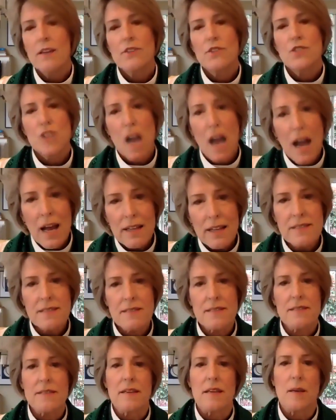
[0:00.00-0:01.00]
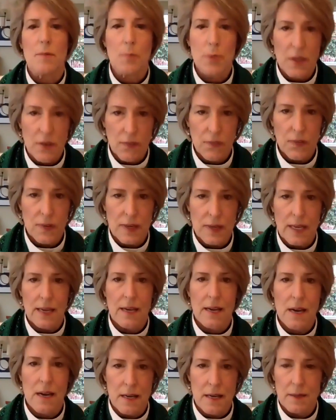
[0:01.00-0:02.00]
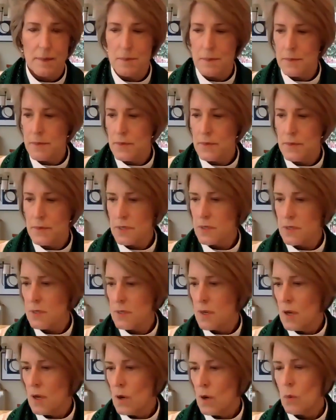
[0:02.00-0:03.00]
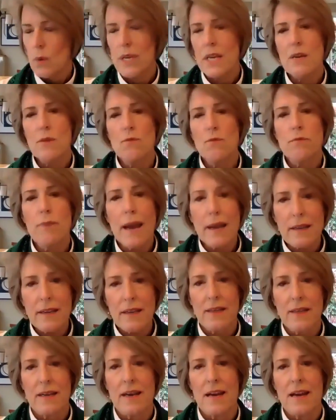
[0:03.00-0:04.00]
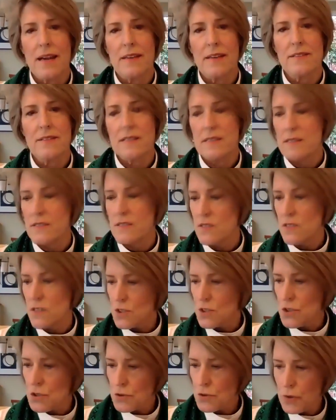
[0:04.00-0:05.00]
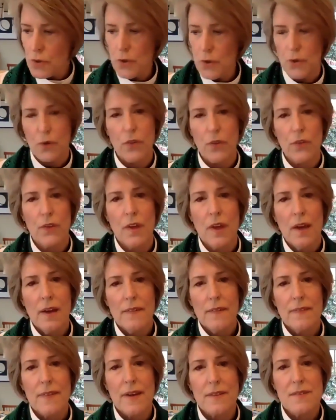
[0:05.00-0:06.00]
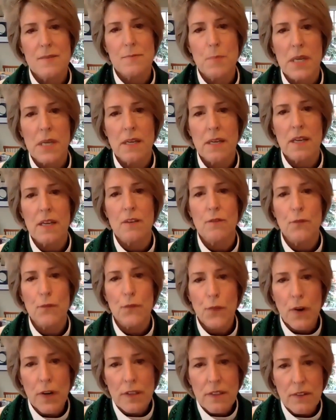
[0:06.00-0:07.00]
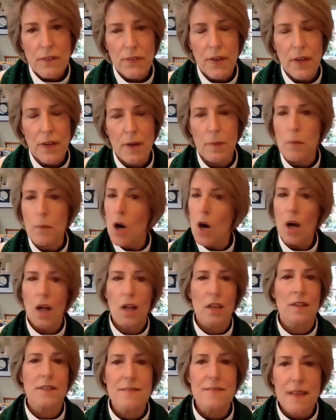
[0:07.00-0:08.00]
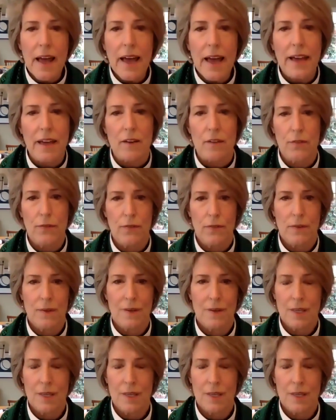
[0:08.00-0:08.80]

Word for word: John's epiphany comes when he recognizes the truth that's been in front of him all his life,